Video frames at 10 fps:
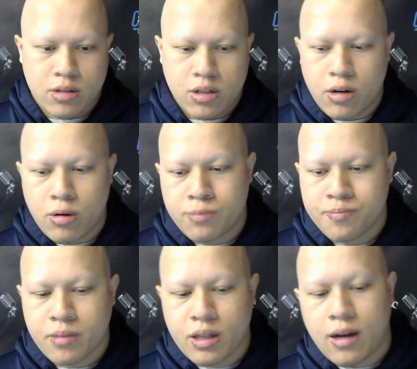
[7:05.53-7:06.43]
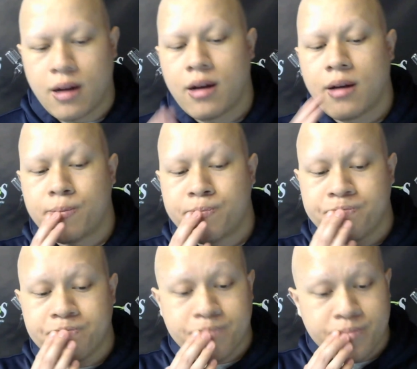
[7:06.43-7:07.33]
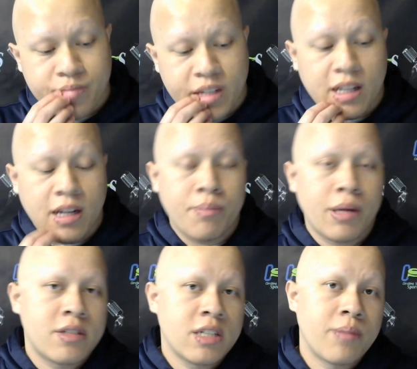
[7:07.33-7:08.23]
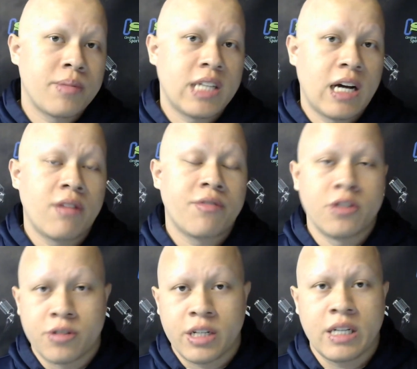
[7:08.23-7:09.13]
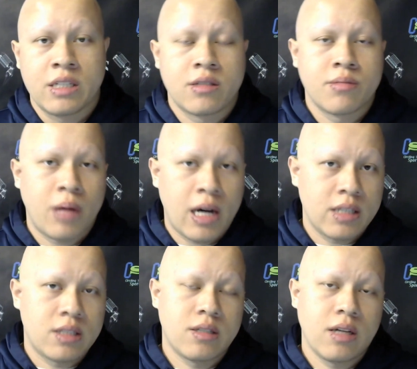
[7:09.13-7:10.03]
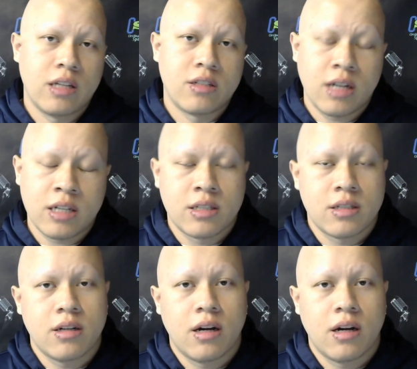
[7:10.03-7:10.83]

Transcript: So, yeah, a lot of bouncing up and down for Driegs, Potts, and Studs.